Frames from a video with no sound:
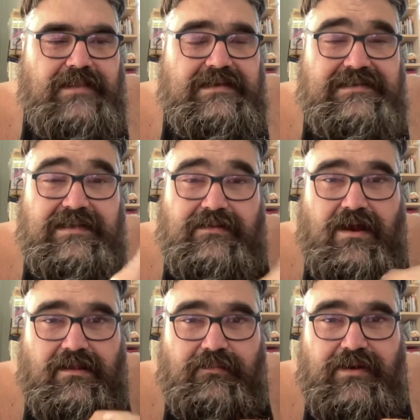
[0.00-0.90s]
seeing the
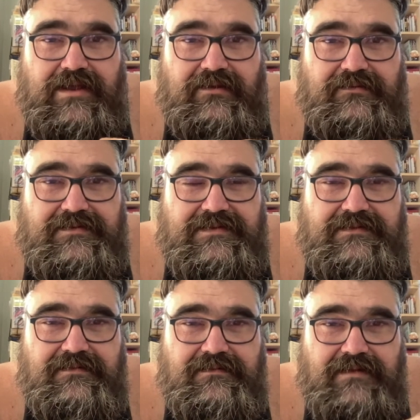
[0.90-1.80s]
Hollywood
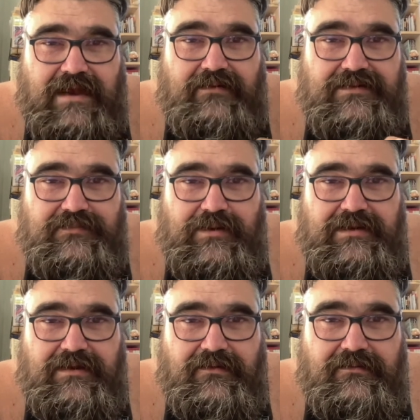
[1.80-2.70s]
Hills out his
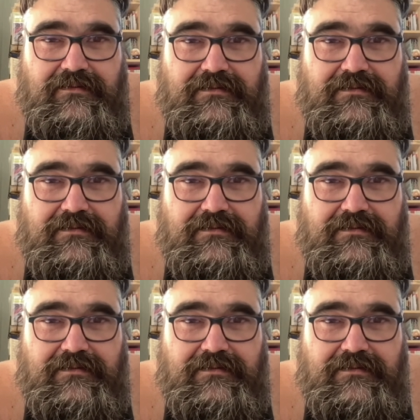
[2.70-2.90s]
window.